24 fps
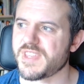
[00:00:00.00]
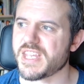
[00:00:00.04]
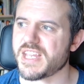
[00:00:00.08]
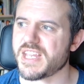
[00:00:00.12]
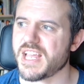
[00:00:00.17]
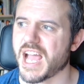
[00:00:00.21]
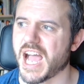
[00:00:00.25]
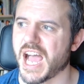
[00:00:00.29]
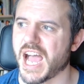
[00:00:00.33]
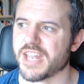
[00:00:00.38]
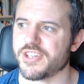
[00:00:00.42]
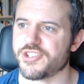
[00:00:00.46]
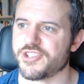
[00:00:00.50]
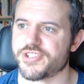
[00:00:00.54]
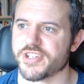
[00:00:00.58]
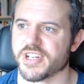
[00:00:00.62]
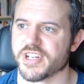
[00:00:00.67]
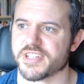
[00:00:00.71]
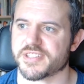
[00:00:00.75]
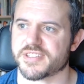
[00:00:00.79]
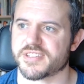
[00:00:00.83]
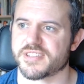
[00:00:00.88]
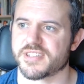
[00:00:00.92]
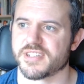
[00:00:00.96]
and
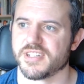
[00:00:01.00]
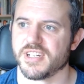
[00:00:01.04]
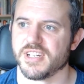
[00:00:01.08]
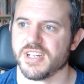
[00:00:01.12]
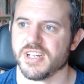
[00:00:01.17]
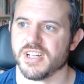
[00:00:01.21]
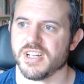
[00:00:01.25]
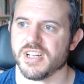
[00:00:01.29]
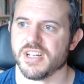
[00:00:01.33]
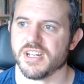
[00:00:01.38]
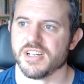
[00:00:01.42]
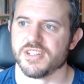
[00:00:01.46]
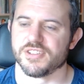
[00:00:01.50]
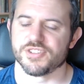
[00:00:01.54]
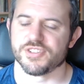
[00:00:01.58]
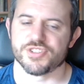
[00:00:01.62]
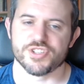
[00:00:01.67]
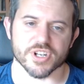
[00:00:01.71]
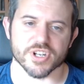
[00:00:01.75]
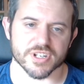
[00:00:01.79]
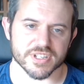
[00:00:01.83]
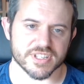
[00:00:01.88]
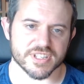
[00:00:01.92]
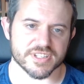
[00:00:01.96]
just
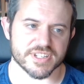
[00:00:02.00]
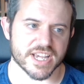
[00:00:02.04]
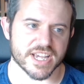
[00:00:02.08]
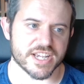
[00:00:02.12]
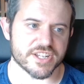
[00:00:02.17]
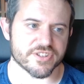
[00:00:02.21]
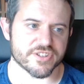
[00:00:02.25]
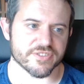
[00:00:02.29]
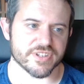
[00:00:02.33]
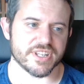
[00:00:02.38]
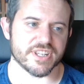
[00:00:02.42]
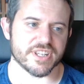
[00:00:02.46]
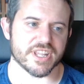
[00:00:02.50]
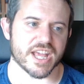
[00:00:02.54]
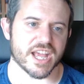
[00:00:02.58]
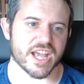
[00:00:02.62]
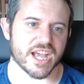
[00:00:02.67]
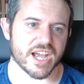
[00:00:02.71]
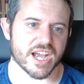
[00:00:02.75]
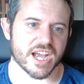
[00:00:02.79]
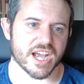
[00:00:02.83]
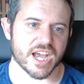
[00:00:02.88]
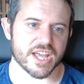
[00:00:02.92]
chuck the data in there